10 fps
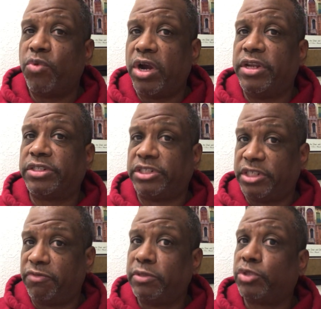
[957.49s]
where there's a
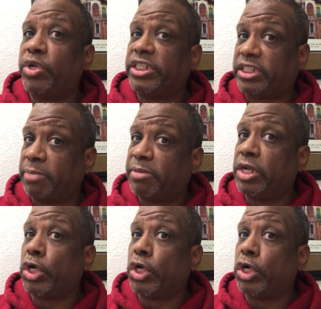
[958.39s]
difference between accepting